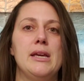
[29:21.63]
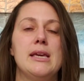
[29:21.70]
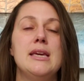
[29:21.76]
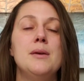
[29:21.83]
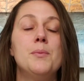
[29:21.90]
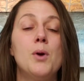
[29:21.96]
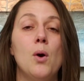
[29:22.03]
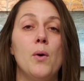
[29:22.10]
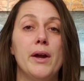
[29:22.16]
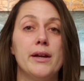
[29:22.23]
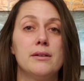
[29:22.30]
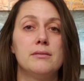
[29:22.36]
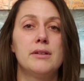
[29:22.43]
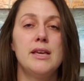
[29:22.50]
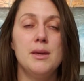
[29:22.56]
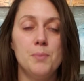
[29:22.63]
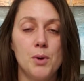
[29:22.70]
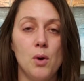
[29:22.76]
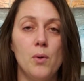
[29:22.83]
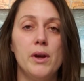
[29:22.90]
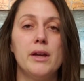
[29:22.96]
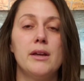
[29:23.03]
Keep going. Keep
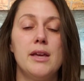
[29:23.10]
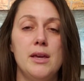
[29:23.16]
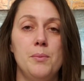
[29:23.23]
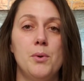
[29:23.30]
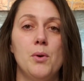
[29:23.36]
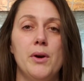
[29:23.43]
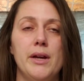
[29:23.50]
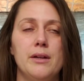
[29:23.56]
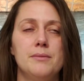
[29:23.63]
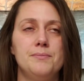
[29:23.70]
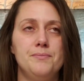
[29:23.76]
going. Keep going.